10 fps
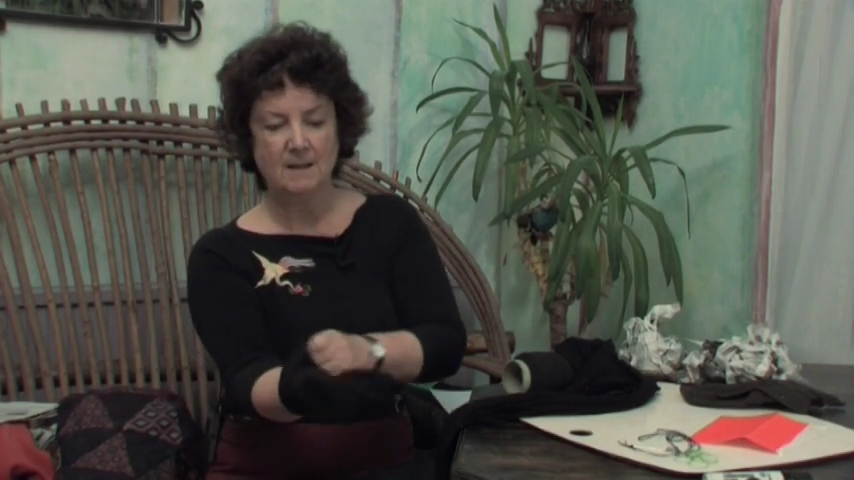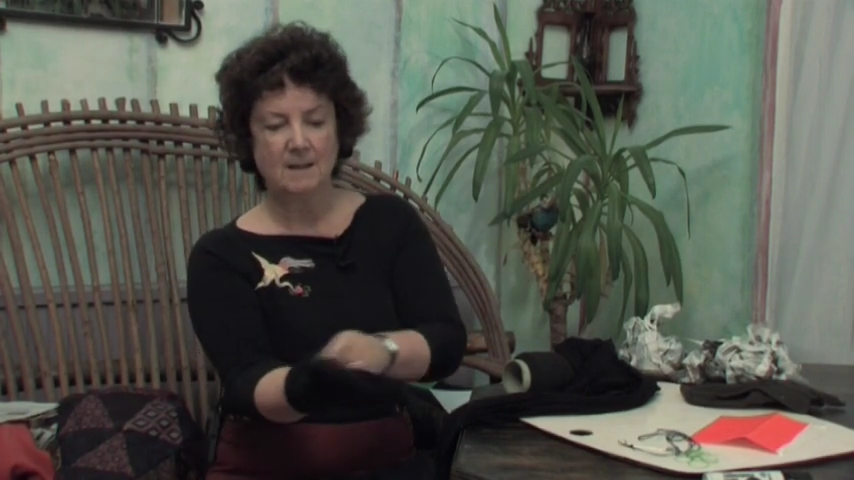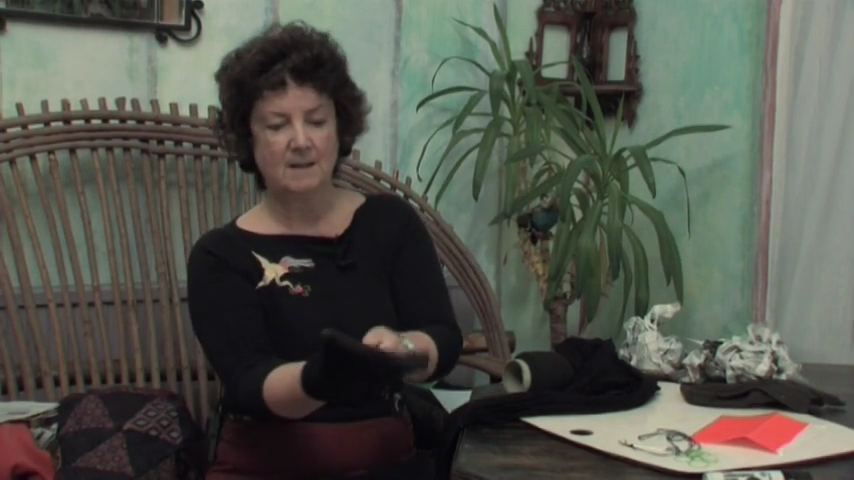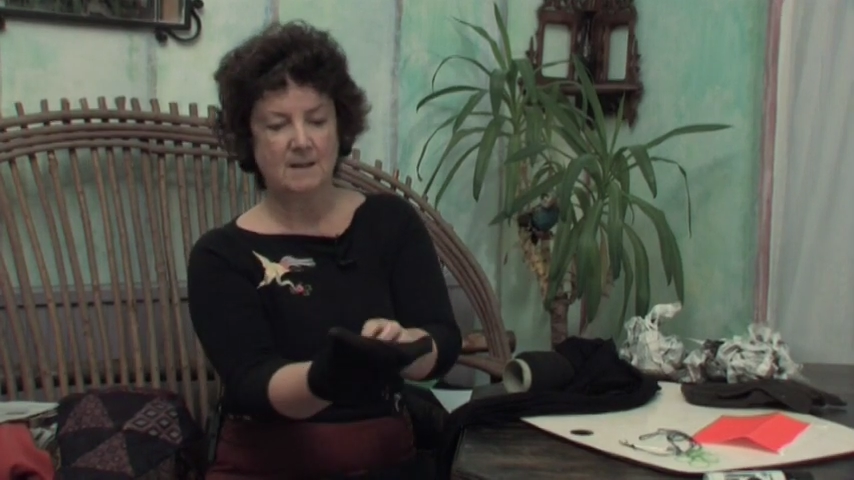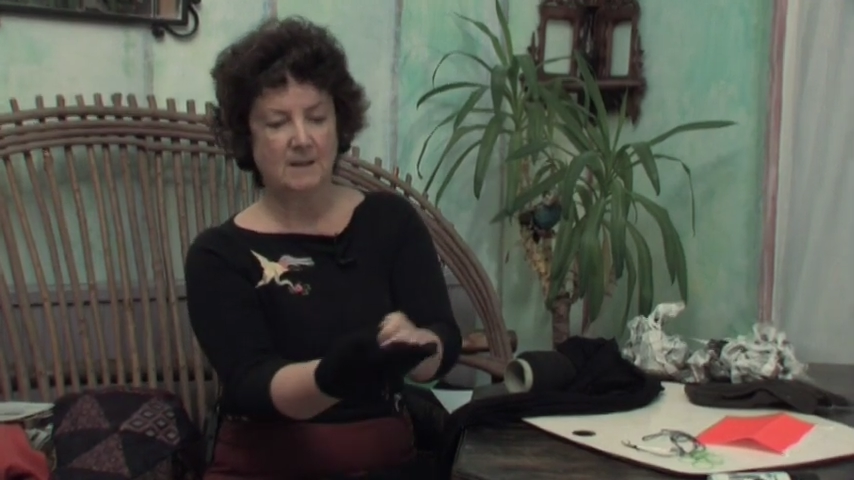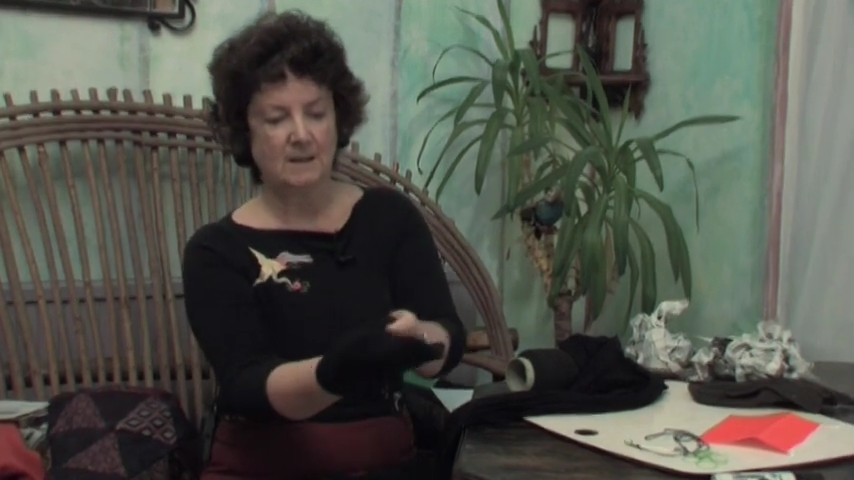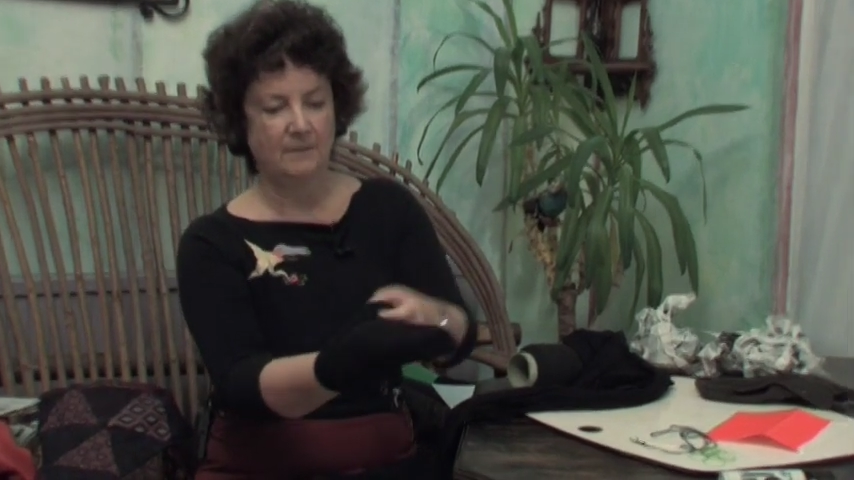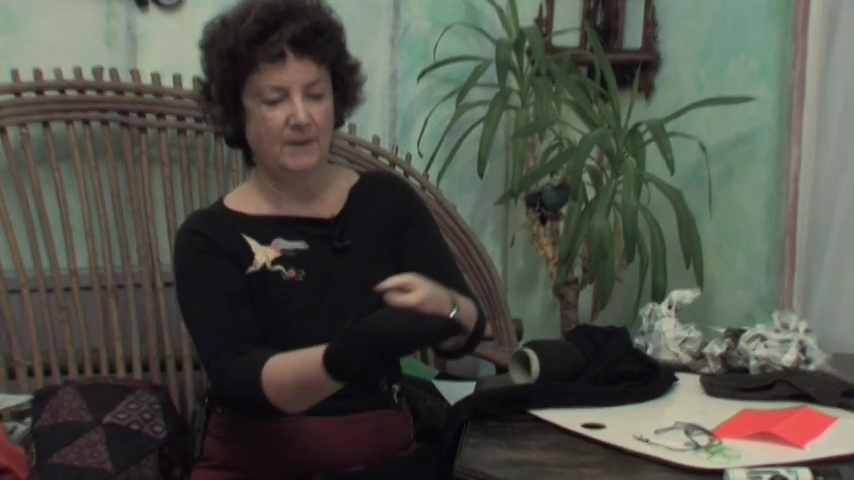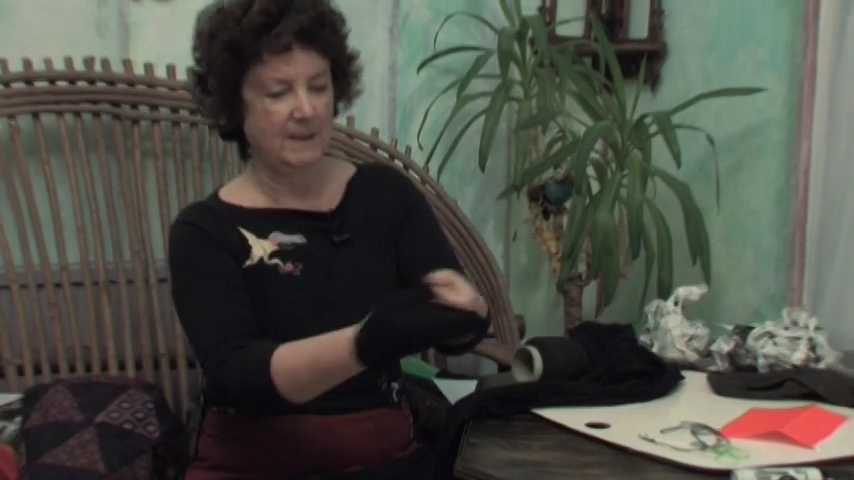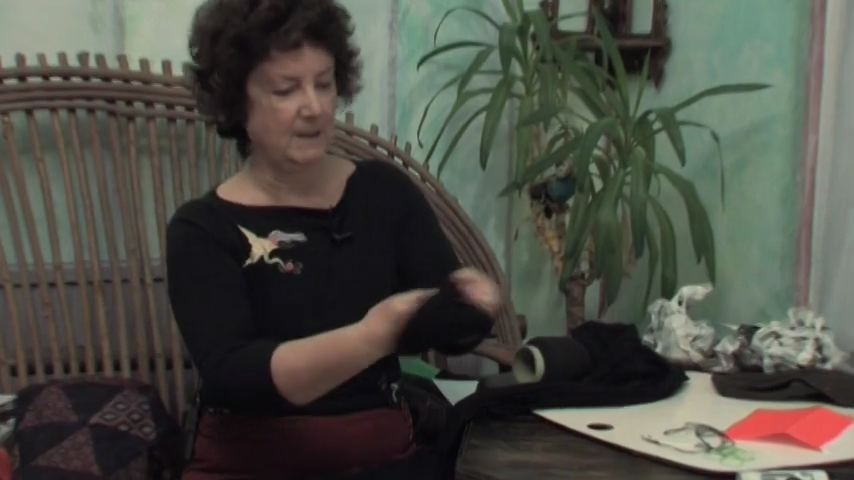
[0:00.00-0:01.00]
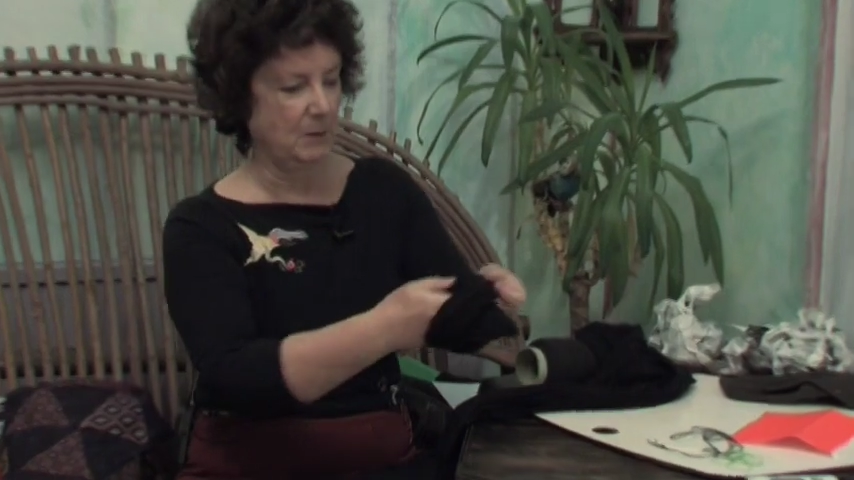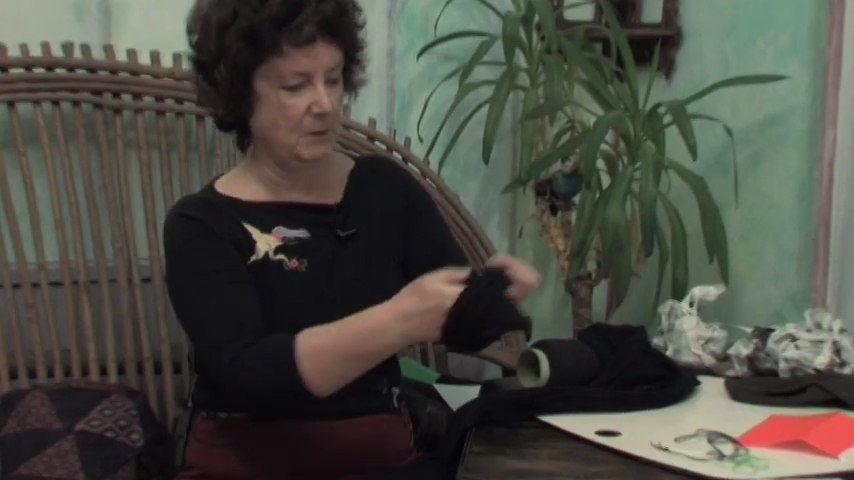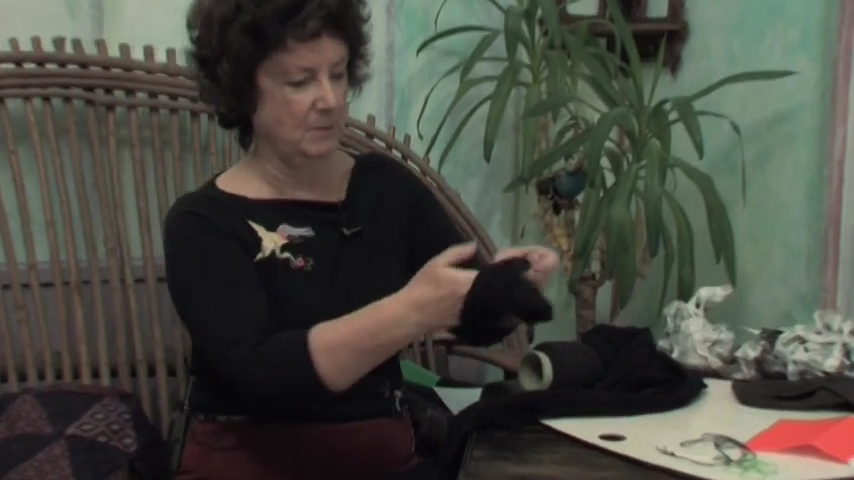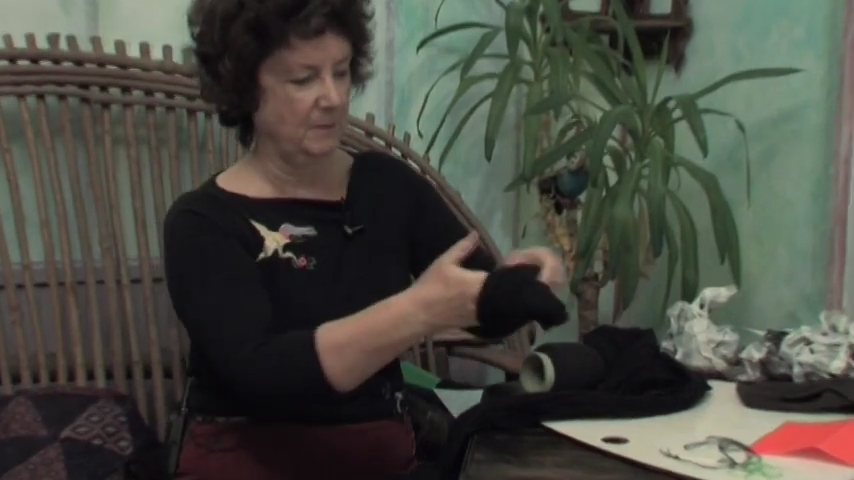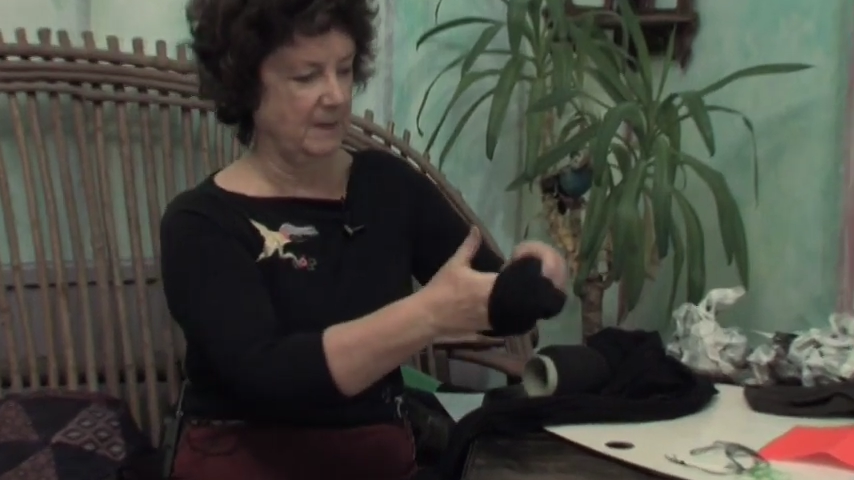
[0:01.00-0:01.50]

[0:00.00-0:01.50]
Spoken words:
until you can find the bottom of the